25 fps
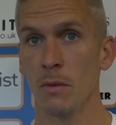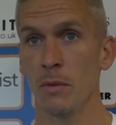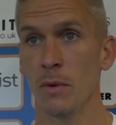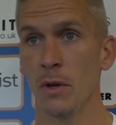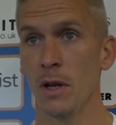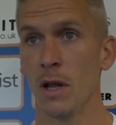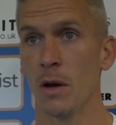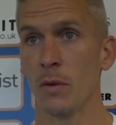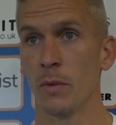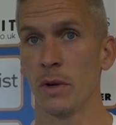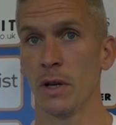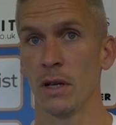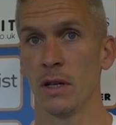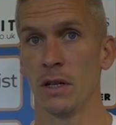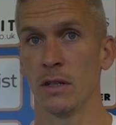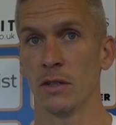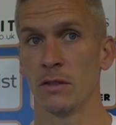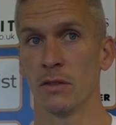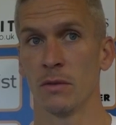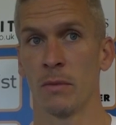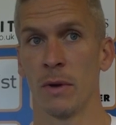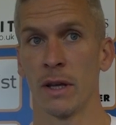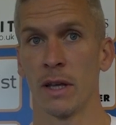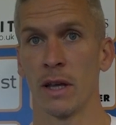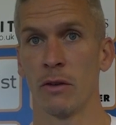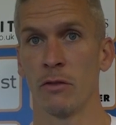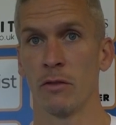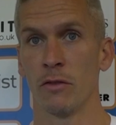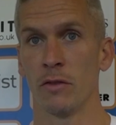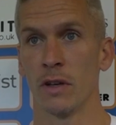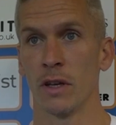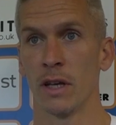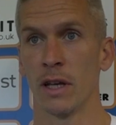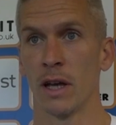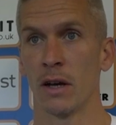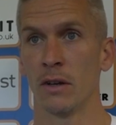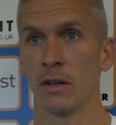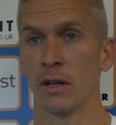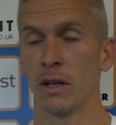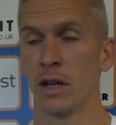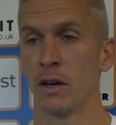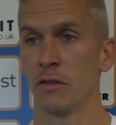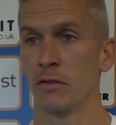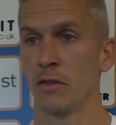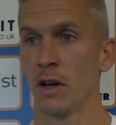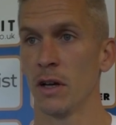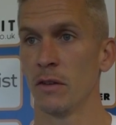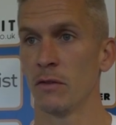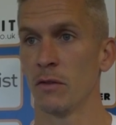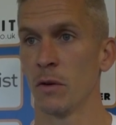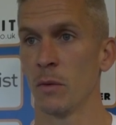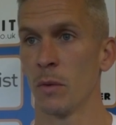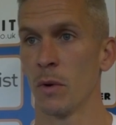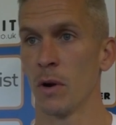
But no, we need to make everything count in our favour.